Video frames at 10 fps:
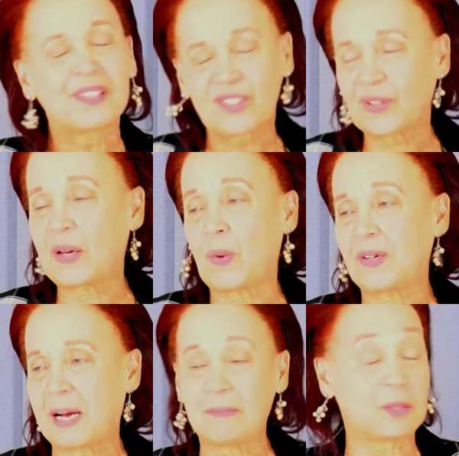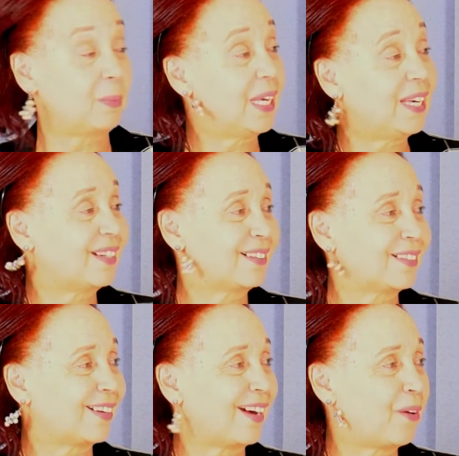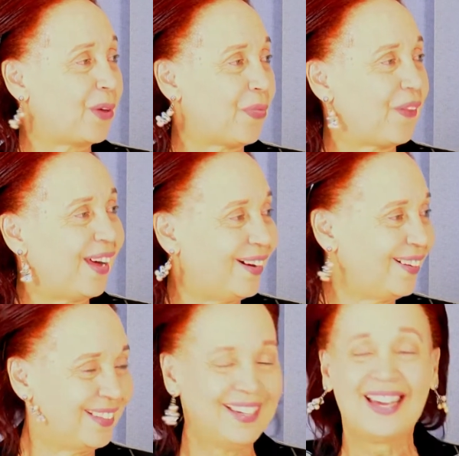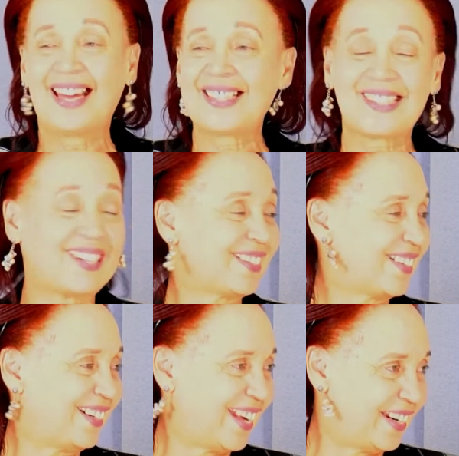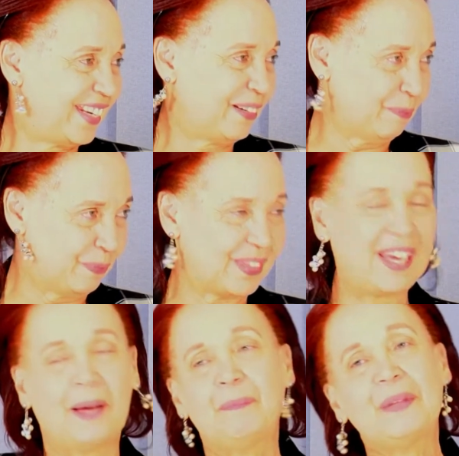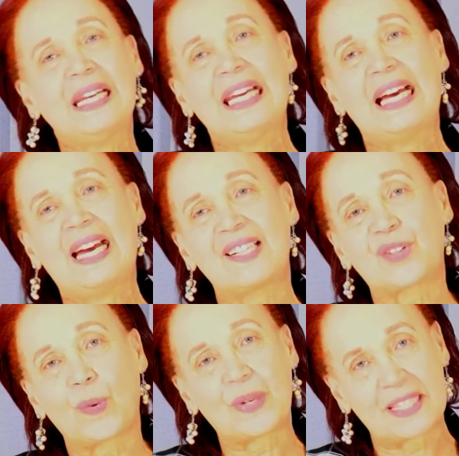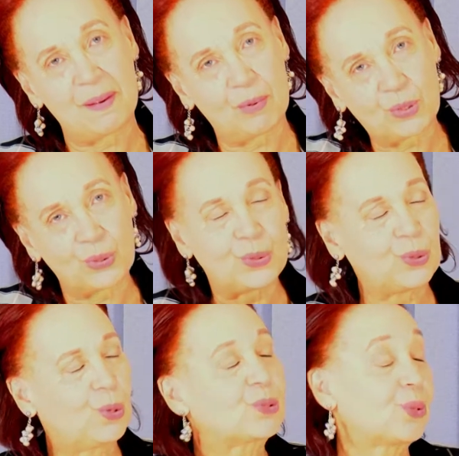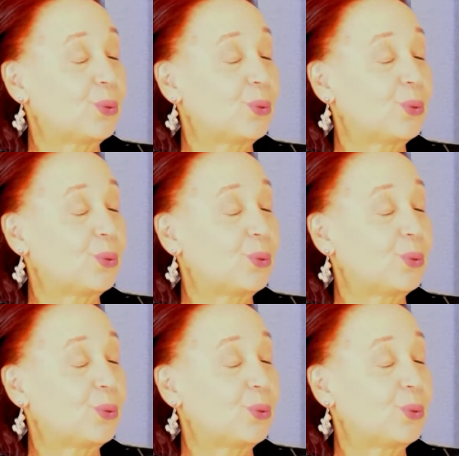So they welcomed me, and I went there and started learning. Yeah. And so was able to also